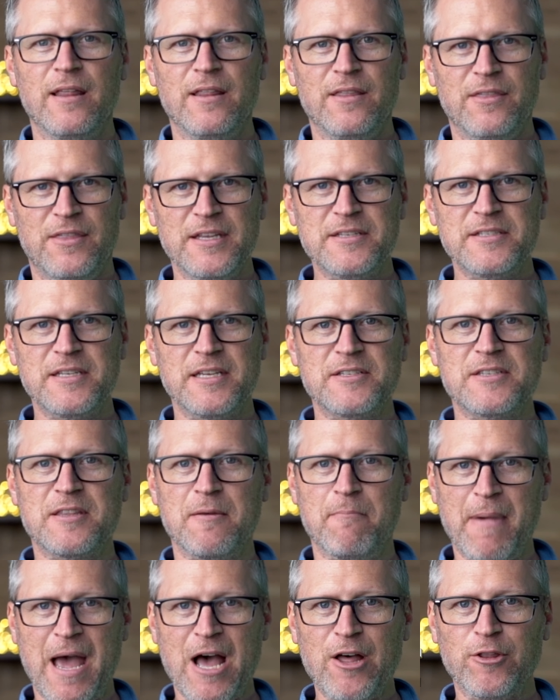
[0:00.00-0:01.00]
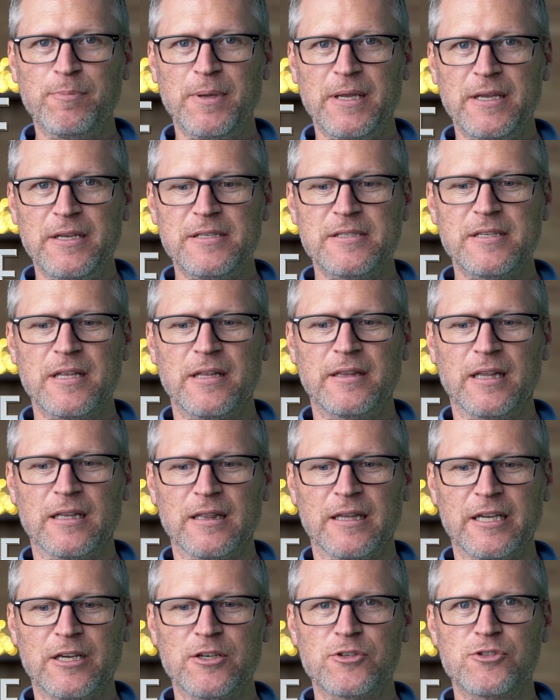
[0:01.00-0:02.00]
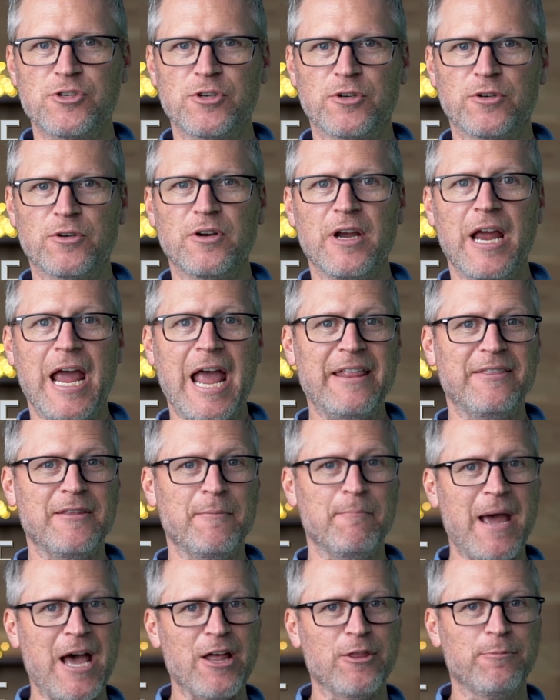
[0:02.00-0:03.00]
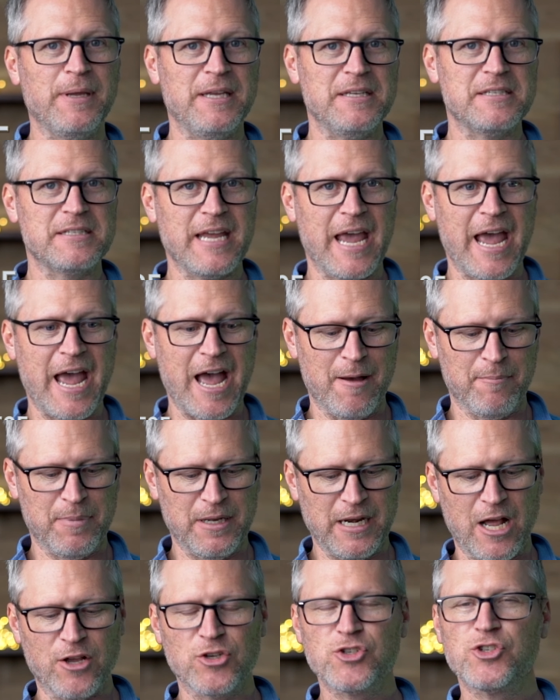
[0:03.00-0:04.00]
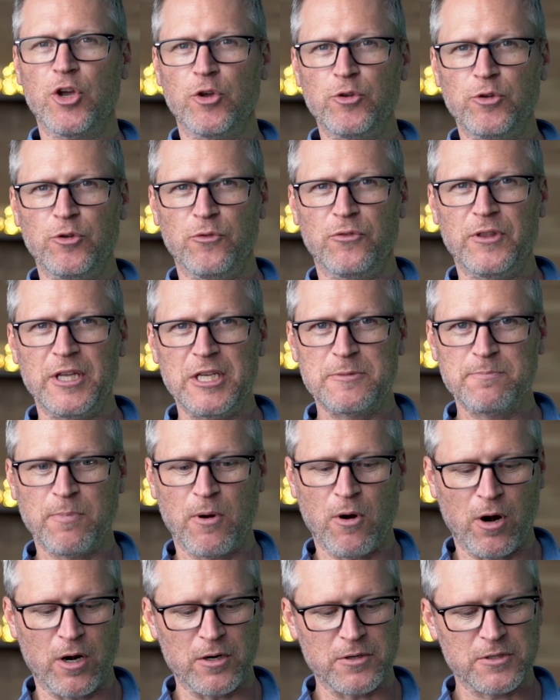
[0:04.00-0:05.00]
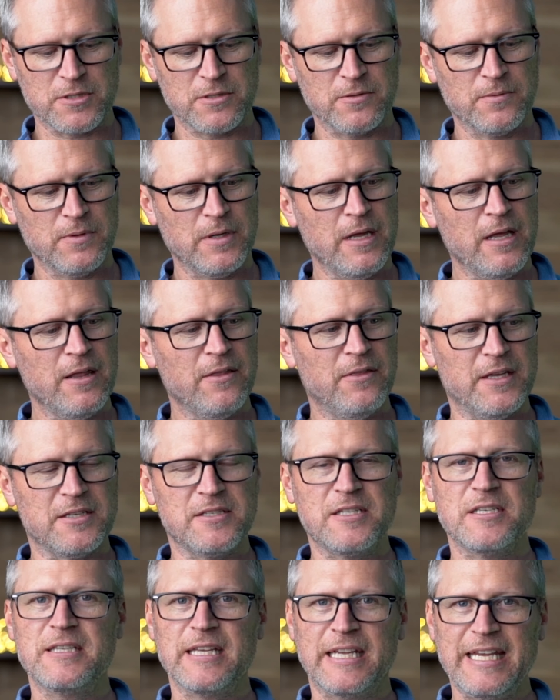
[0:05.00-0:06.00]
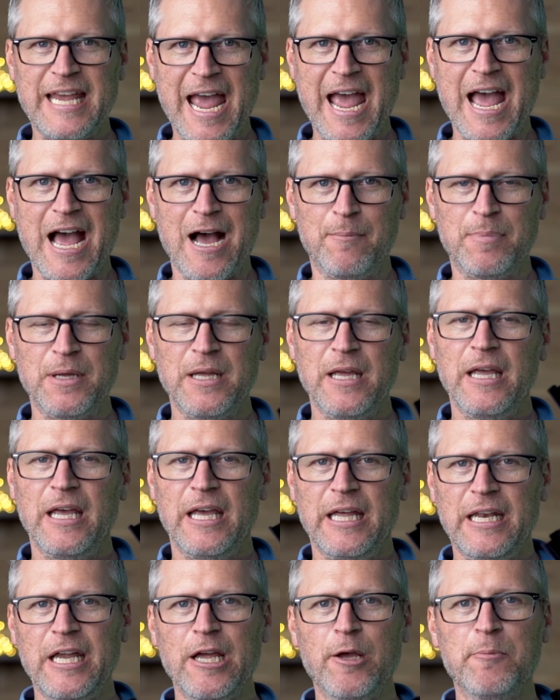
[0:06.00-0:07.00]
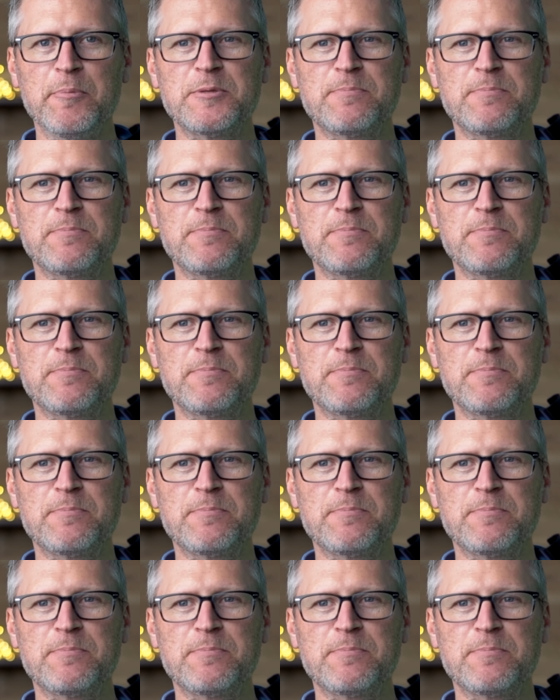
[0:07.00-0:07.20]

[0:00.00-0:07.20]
This is the mouthpiece, the ligature, and the mouthpiece cap, and I'll show you these parts. This is the cap. It helps